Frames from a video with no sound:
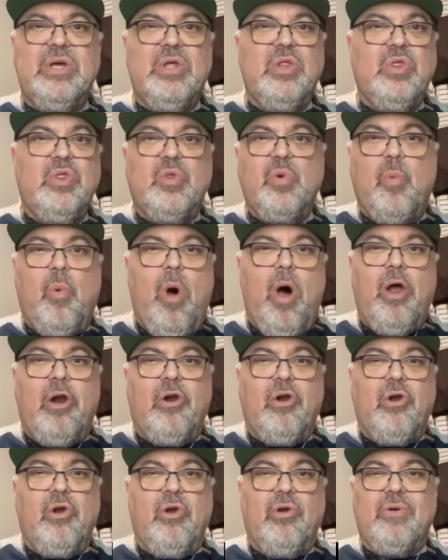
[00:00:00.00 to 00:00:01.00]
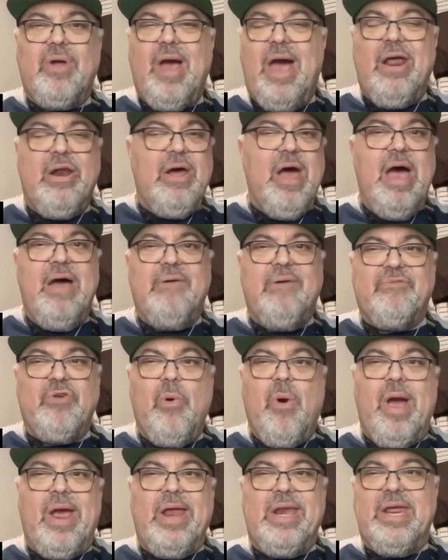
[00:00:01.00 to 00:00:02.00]
the water, I have no
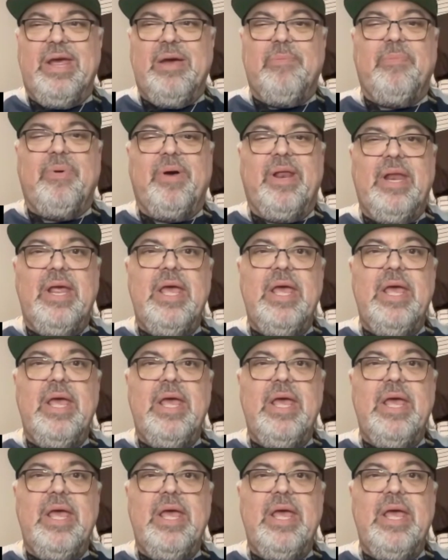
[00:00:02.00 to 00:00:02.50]
idea, but